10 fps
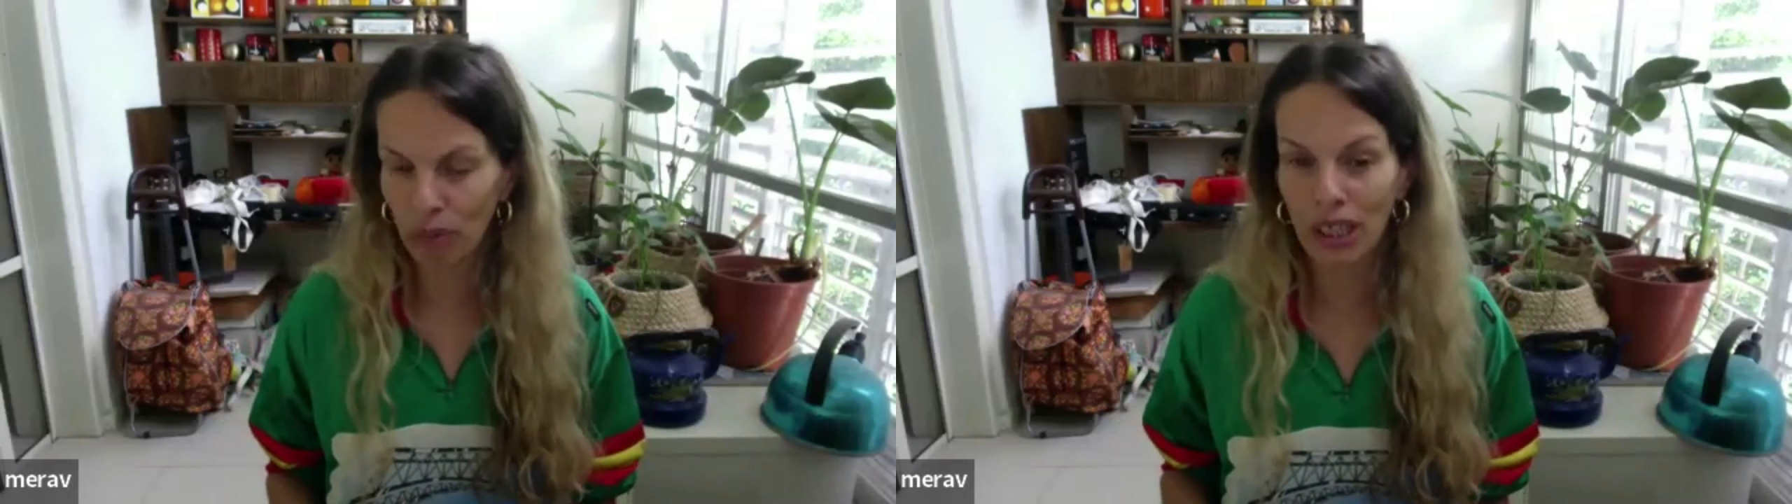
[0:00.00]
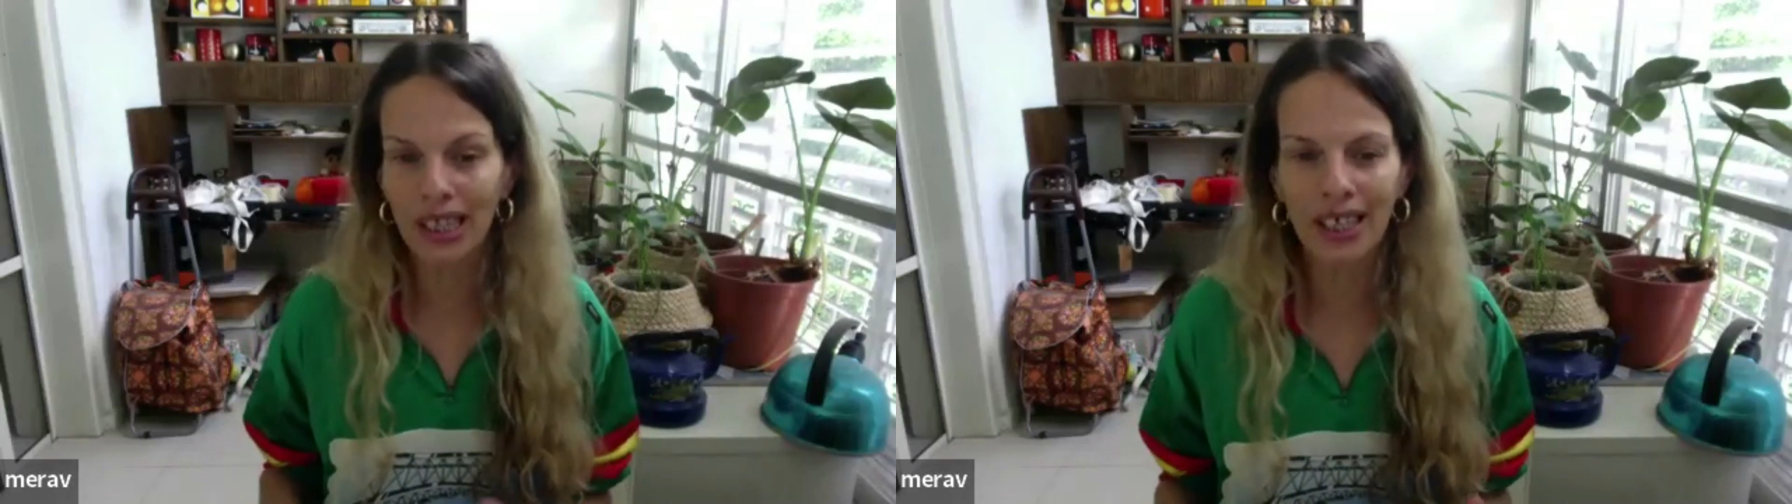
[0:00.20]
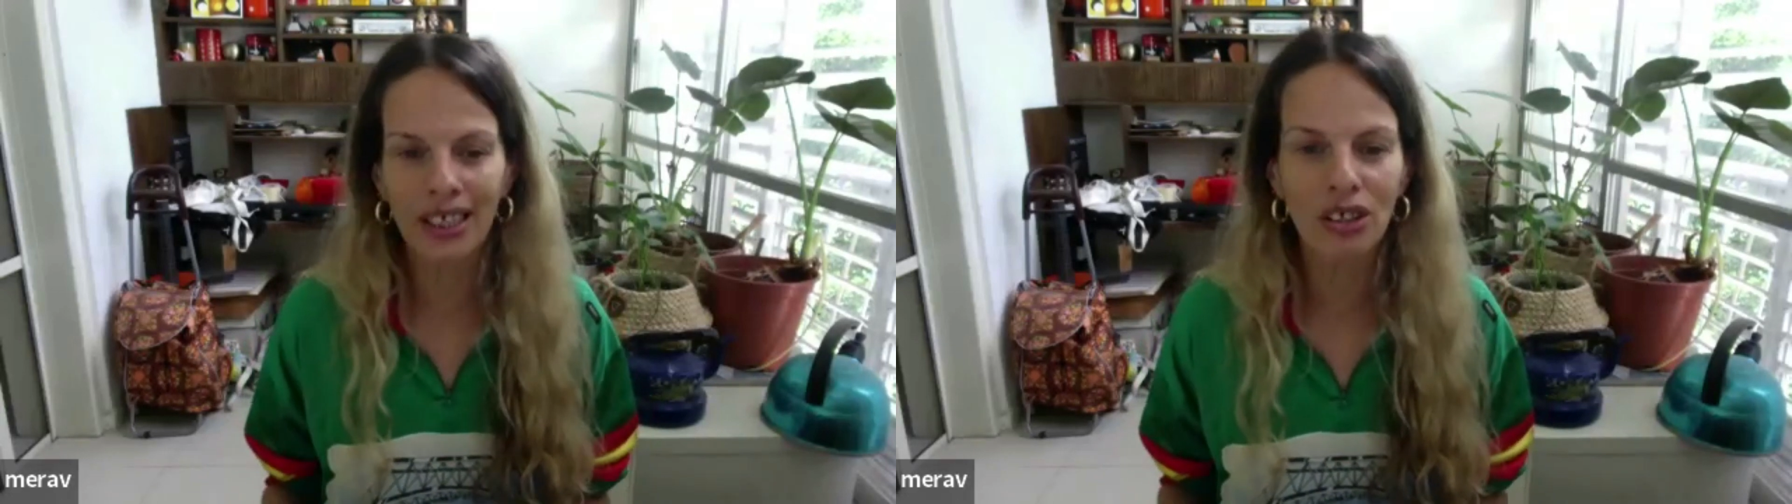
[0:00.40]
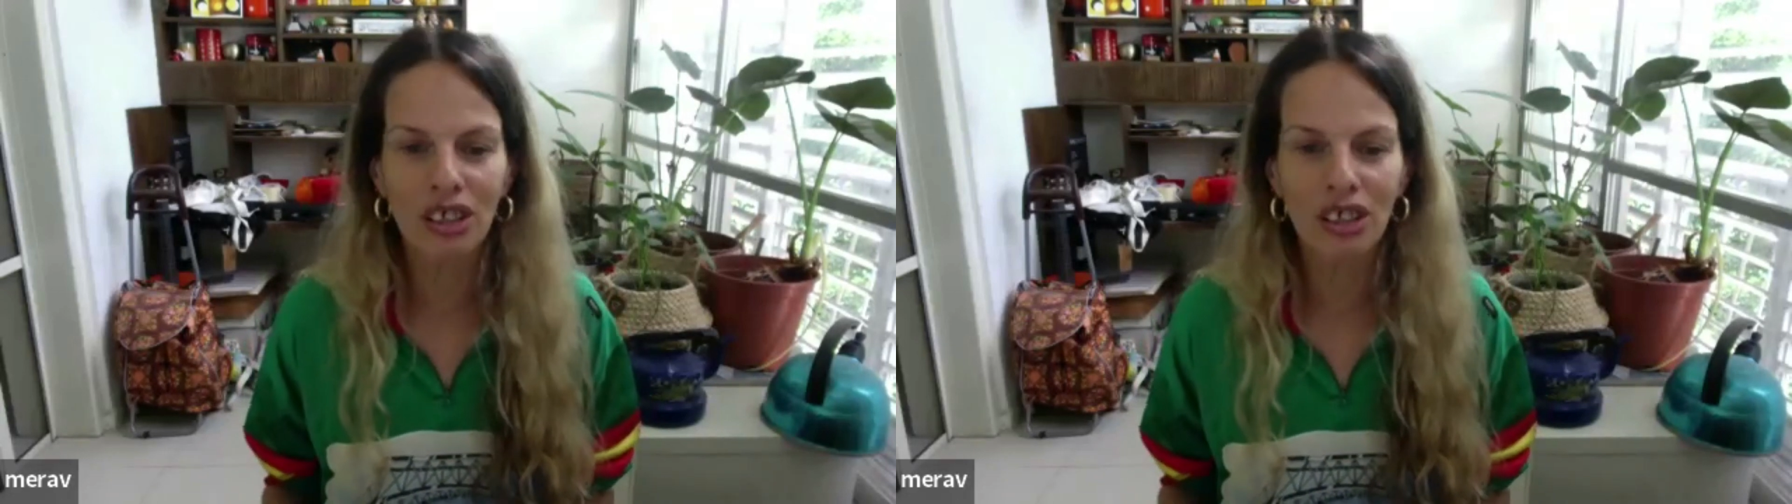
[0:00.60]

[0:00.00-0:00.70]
feel like you